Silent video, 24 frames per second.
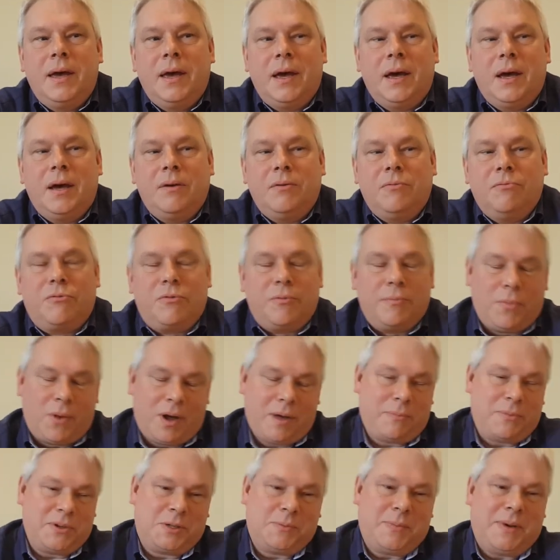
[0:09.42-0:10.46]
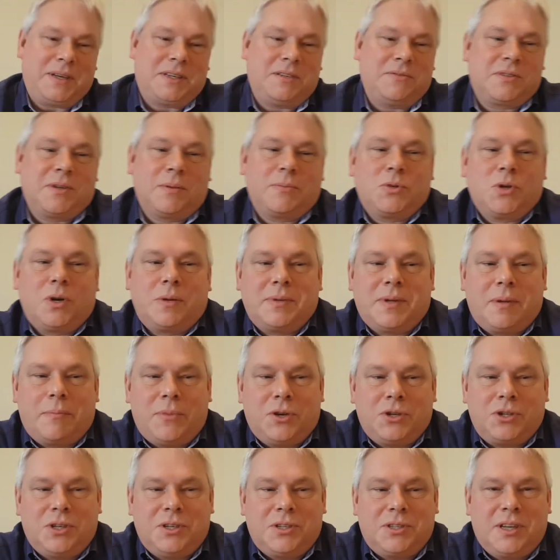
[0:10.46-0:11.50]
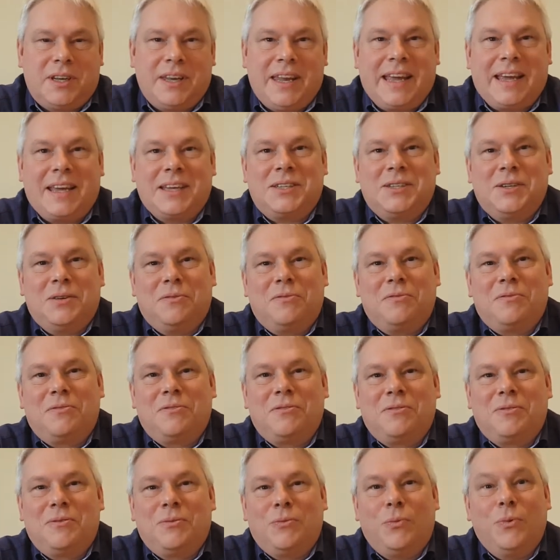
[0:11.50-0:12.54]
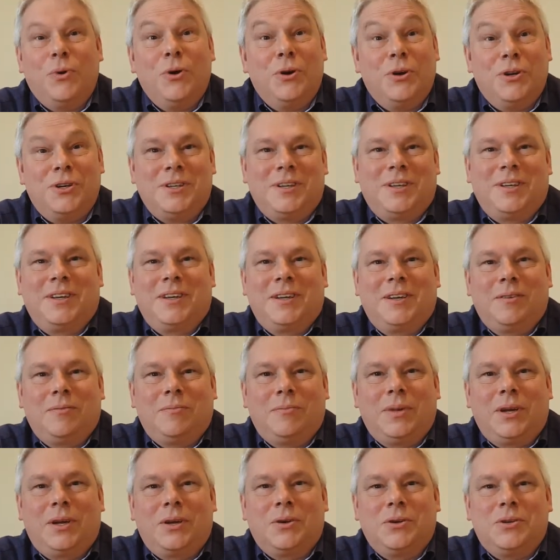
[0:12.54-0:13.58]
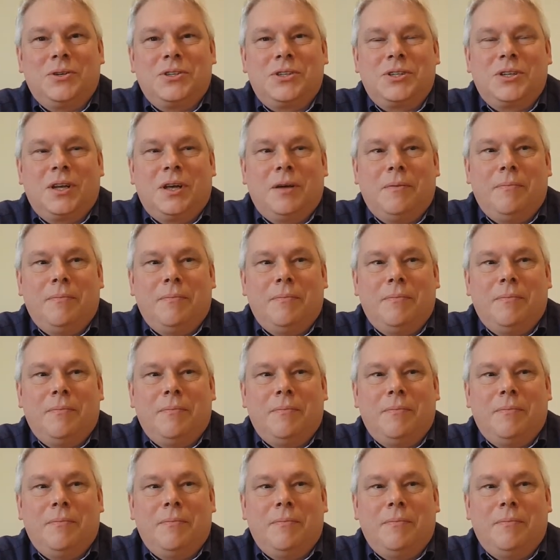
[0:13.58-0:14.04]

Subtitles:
And from my perspective, sometimes ambition is a negative word, because